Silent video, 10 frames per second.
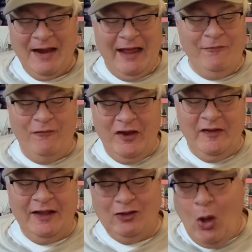And
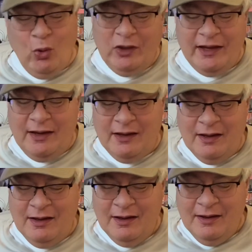feeling lonely
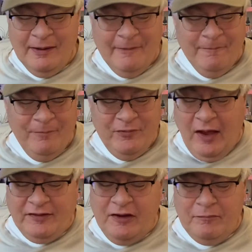
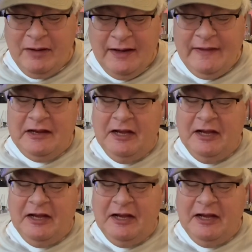doesn't mean that